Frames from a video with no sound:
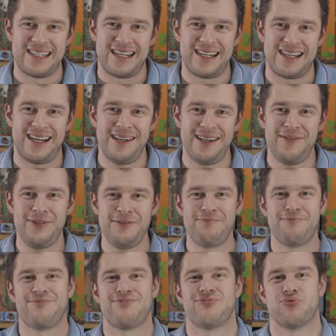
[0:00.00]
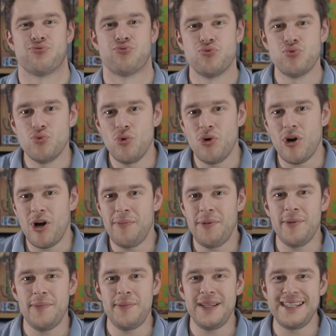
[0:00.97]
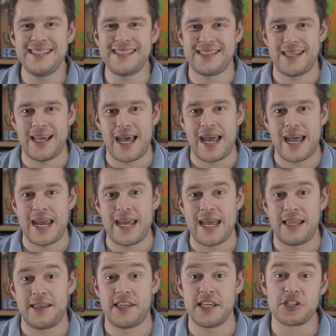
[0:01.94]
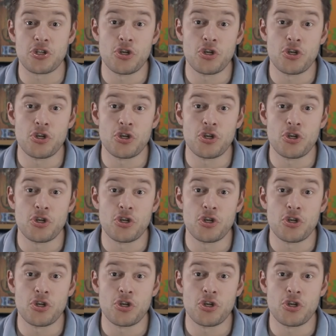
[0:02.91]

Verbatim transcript: I would probably say this